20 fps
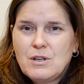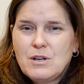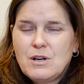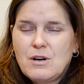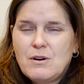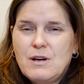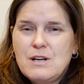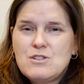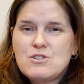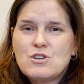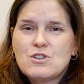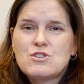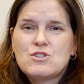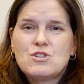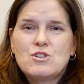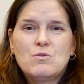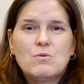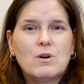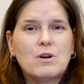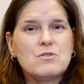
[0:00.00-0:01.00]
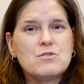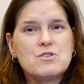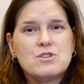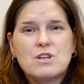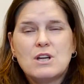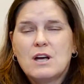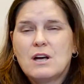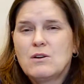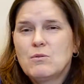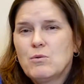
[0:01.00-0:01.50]
All right, just so you
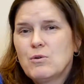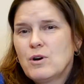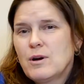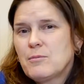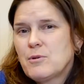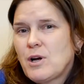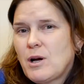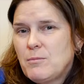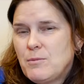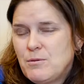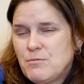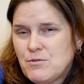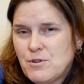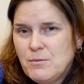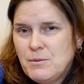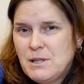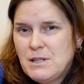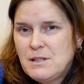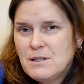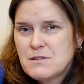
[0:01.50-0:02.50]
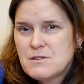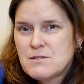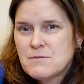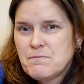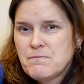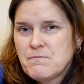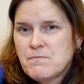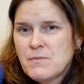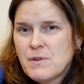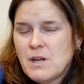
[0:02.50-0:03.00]
understand where I'm coming from on this.
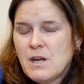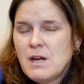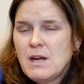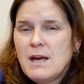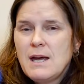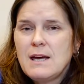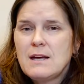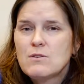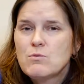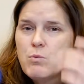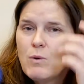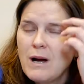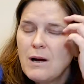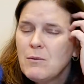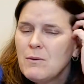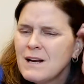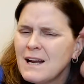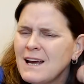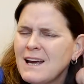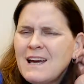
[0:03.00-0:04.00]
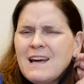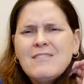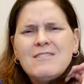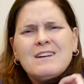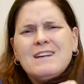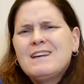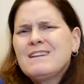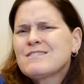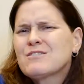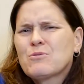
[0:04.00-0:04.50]
And why would I have an
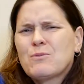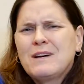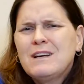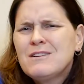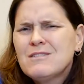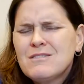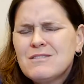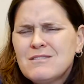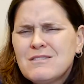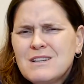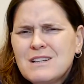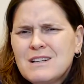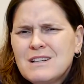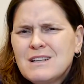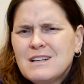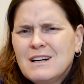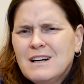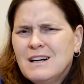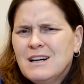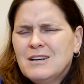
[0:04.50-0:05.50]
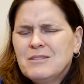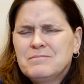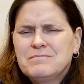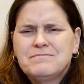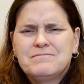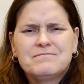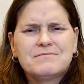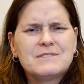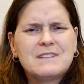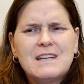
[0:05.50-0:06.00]
8th grader
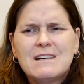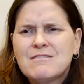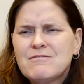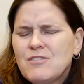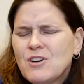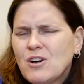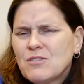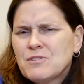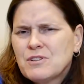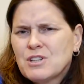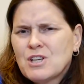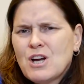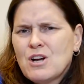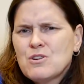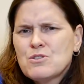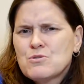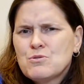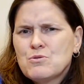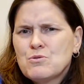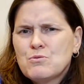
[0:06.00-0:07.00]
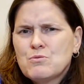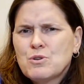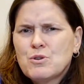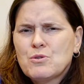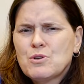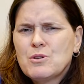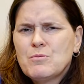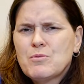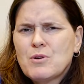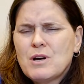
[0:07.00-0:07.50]
get involved in the college
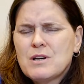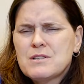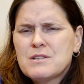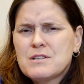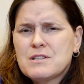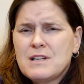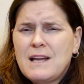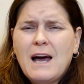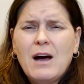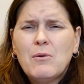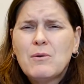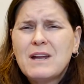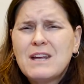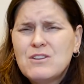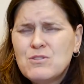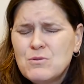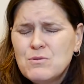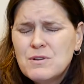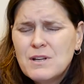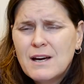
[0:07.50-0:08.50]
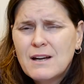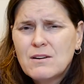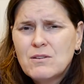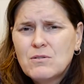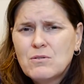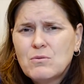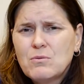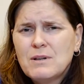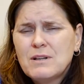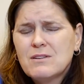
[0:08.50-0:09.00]
recruiting process, and how would I do that?
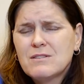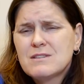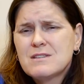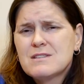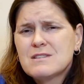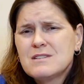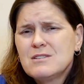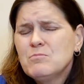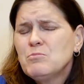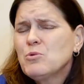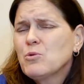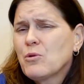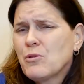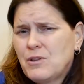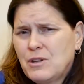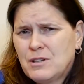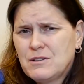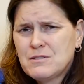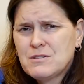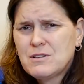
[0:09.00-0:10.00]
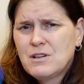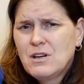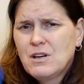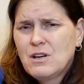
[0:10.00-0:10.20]
Well, simple things.